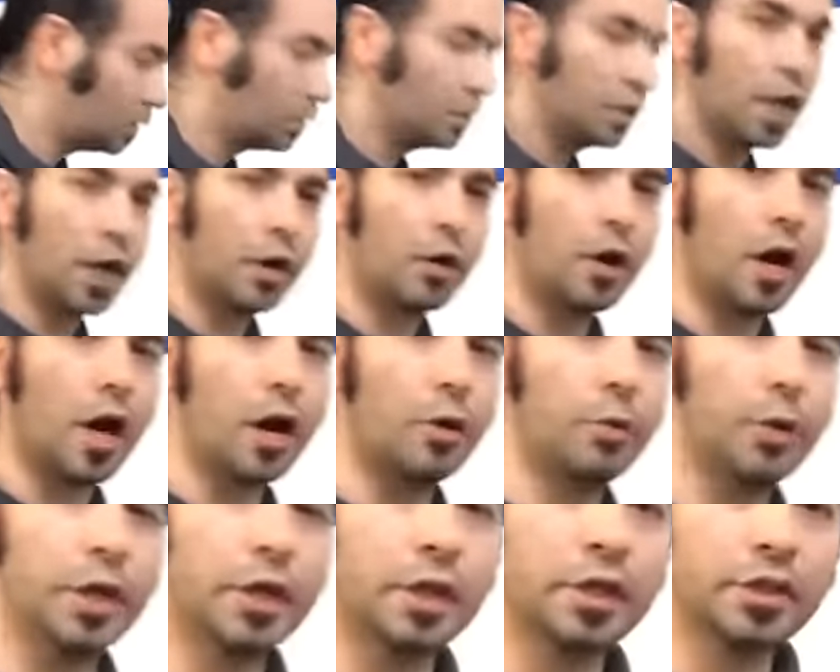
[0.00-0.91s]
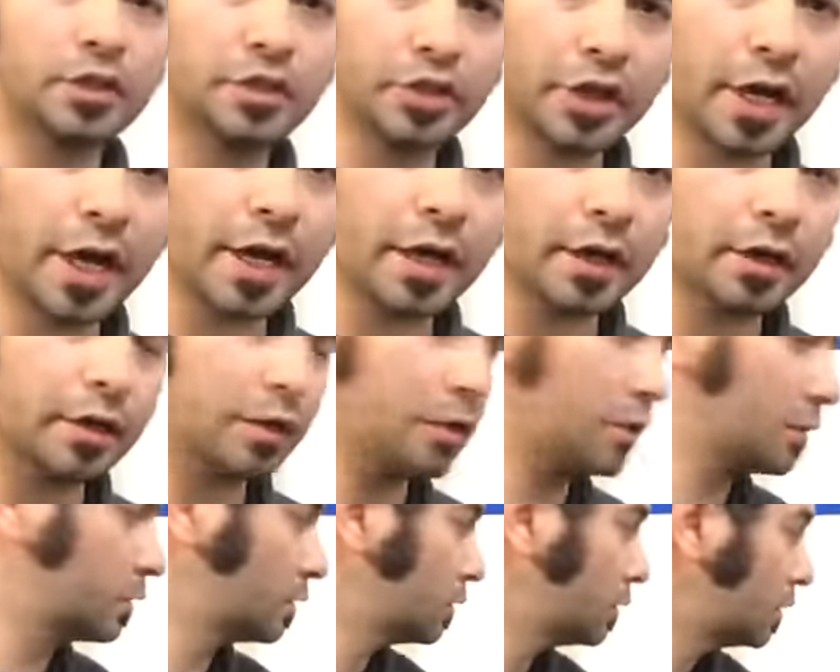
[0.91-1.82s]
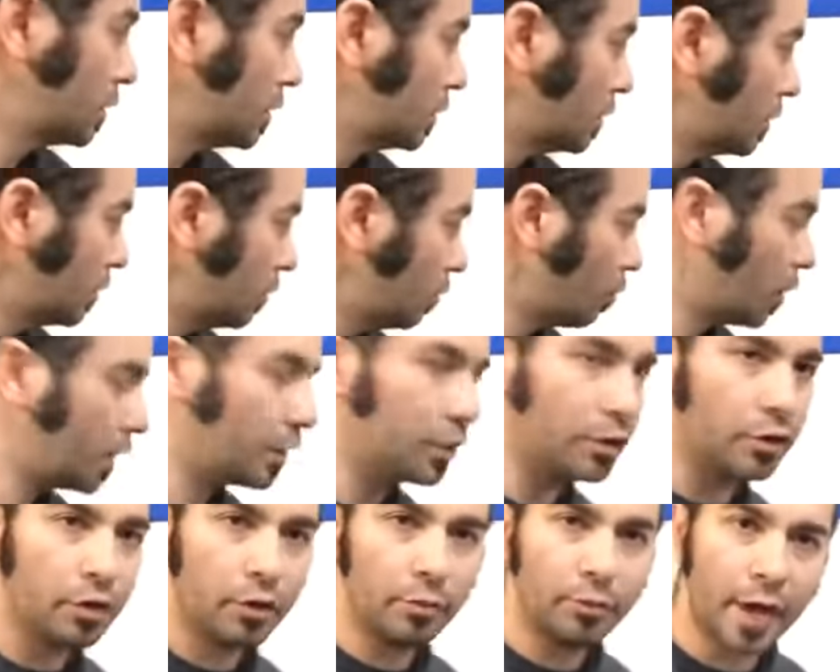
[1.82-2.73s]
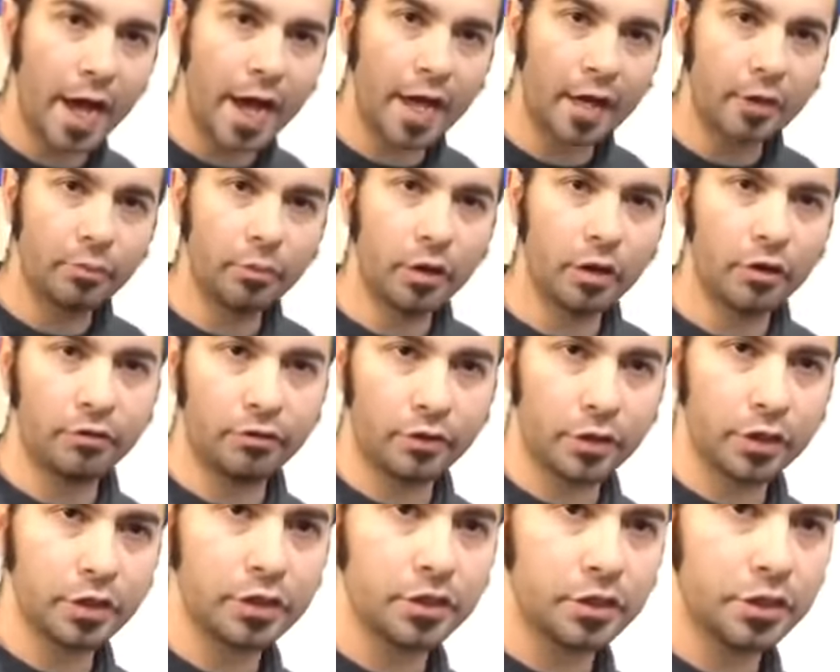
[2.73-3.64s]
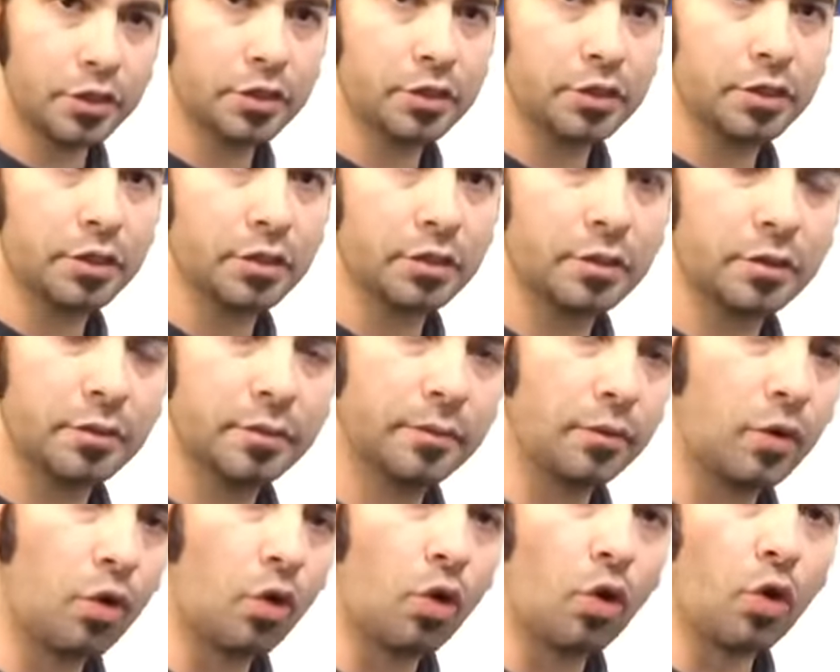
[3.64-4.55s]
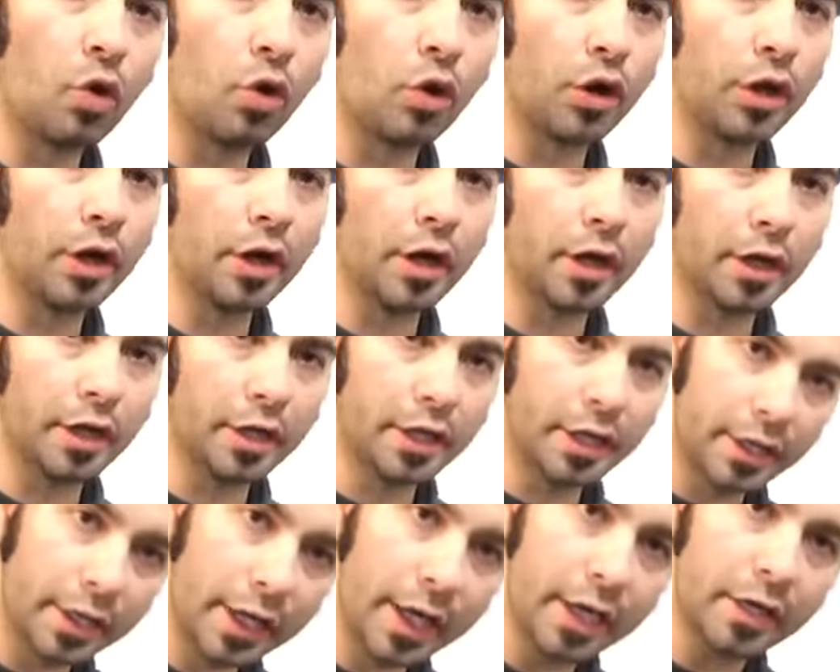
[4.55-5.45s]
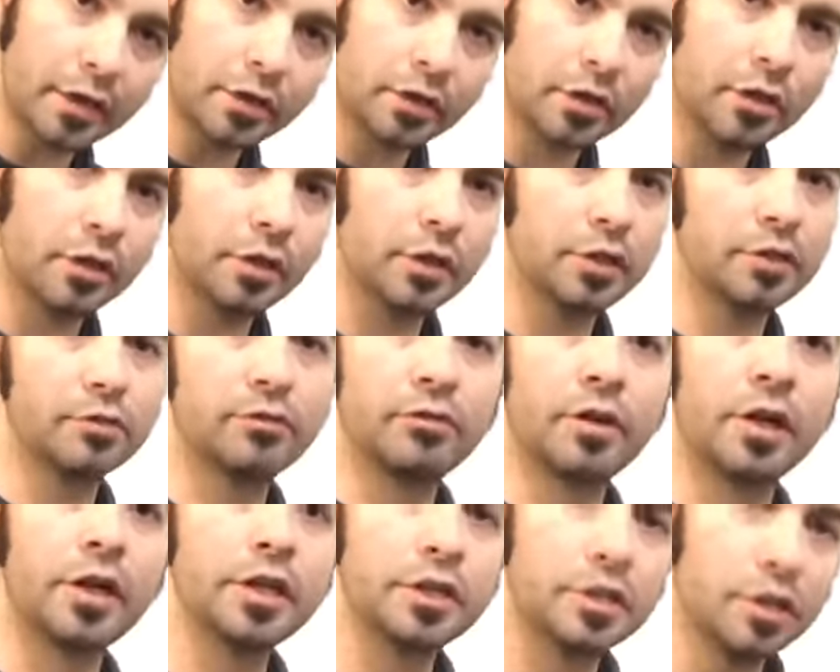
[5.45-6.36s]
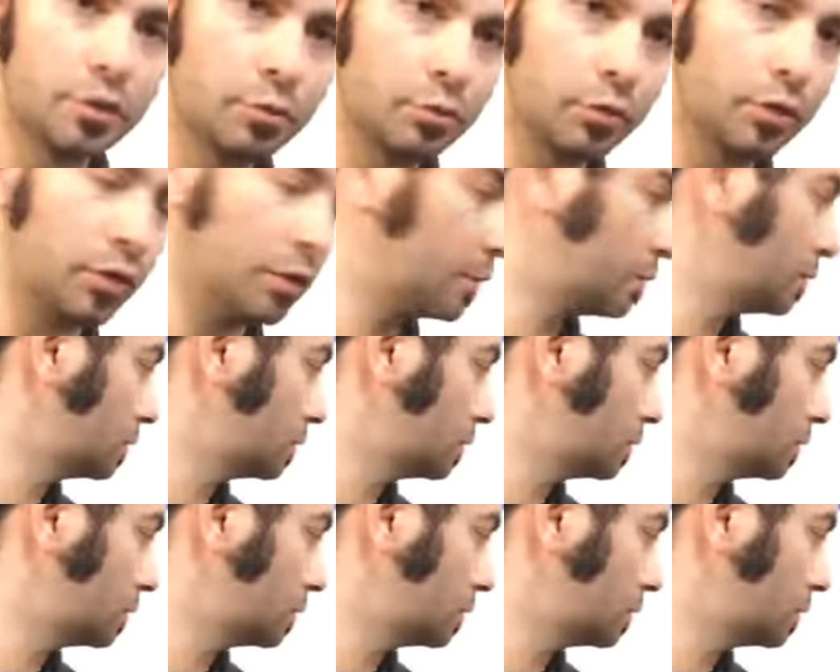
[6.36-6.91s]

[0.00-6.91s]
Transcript: Now, how we can check whether a bag malfunctions or a connector is very simple.